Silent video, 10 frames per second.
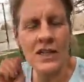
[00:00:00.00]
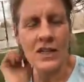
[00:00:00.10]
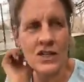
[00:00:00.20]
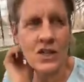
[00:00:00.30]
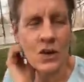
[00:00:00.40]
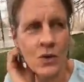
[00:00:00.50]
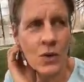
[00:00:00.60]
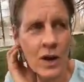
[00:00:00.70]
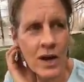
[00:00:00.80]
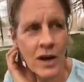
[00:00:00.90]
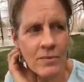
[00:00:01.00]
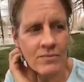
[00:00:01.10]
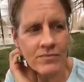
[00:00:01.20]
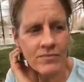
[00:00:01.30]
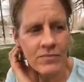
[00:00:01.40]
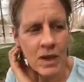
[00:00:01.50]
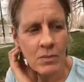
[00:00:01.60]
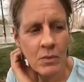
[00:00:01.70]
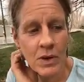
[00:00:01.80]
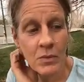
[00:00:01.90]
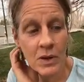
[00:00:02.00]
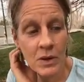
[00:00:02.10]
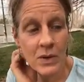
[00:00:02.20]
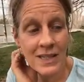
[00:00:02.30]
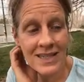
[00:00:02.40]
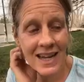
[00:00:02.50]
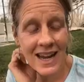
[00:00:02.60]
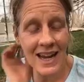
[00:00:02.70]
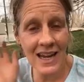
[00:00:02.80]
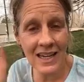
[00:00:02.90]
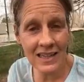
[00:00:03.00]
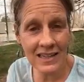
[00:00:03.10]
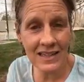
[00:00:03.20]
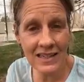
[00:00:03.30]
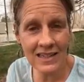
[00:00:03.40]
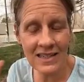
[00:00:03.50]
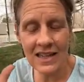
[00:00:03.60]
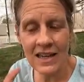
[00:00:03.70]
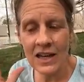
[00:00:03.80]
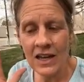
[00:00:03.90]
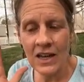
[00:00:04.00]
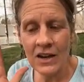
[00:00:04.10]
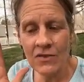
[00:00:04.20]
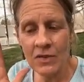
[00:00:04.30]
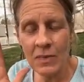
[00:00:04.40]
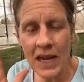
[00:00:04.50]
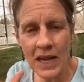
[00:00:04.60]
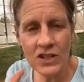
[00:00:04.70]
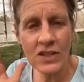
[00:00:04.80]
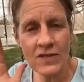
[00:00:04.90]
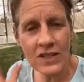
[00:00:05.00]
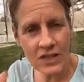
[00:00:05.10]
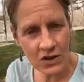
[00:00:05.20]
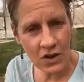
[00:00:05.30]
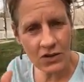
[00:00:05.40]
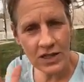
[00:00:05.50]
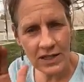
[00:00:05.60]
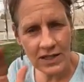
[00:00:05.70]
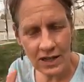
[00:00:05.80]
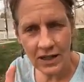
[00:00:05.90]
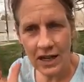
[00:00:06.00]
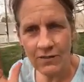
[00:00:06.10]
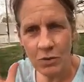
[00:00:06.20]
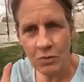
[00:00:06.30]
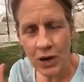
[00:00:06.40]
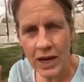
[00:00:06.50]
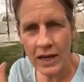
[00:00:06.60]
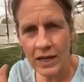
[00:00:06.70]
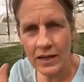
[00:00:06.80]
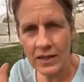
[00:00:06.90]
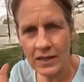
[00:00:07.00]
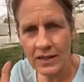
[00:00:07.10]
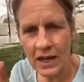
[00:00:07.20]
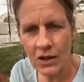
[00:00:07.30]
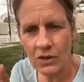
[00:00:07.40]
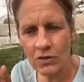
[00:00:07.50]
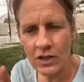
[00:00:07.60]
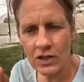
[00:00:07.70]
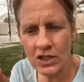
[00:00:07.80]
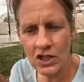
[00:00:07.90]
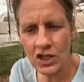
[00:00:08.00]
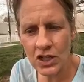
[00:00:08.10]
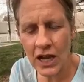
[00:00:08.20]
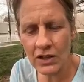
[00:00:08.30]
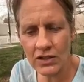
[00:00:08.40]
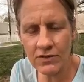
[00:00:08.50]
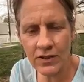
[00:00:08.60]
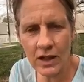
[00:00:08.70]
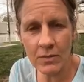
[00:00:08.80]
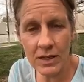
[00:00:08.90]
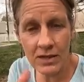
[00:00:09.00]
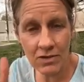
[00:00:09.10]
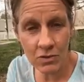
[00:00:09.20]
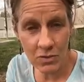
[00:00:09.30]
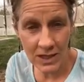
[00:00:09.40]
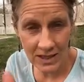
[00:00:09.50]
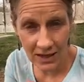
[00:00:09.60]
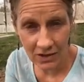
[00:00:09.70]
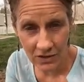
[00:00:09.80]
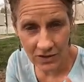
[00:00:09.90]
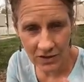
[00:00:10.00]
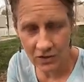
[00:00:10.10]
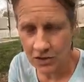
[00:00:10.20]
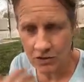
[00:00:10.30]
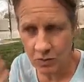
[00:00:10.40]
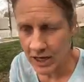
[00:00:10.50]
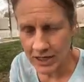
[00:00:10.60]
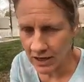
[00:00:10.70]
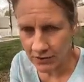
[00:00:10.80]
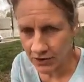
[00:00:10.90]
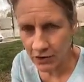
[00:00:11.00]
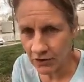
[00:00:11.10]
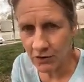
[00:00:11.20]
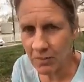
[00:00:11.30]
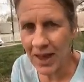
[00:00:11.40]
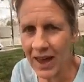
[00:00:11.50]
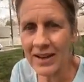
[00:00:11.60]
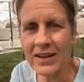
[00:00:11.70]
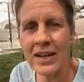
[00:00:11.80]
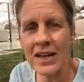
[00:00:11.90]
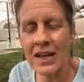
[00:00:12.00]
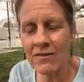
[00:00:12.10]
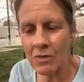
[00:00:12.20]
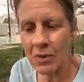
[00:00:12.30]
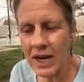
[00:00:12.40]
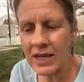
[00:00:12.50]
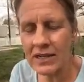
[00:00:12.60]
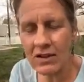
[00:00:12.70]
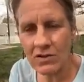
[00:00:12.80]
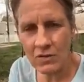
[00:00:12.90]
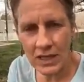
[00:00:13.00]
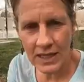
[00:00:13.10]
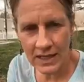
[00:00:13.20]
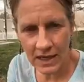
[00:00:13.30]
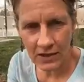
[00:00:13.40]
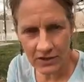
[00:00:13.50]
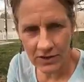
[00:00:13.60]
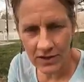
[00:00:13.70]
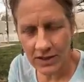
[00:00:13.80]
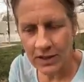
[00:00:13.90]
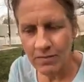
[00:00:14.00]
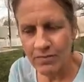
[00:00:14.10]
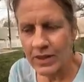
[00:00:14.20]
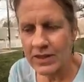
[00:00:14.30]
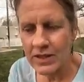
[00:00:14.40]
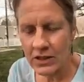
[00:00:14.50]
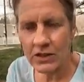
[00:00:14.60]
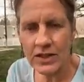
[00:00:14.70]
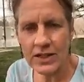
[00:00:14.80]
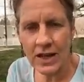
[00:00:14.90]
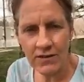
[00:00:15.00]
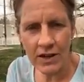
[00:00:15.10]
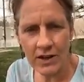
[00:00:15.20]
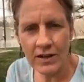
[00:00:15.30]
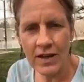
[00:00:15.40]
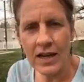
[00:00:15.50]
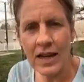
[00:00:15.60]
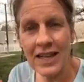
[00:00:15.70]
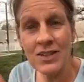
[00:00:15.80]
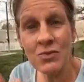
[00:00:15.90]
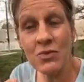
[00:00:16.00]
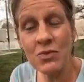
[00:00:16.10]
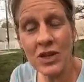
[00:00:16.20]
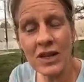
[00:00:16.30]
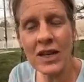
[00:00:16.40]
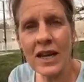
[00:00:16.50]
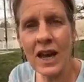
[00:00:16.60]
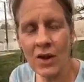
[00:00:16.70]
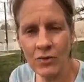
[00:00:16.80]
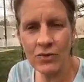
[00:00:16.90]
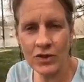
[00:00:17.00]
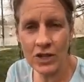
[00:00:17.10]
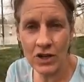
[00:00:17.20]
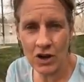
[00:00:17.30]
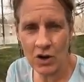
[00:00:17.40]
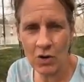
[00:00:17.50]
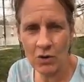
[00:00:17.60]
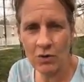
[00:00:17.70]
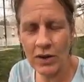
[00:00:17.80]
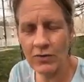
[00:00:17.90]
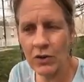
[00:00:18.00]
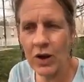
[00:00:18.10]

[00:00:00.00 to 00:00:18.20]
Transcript: So, but what I really want to say is from the ages of 0 to, like, if you break down child development into 3 cycles, you could break it down further from that. If you break it into 3 cycles, 0 to 7, it's really helpful to know, if you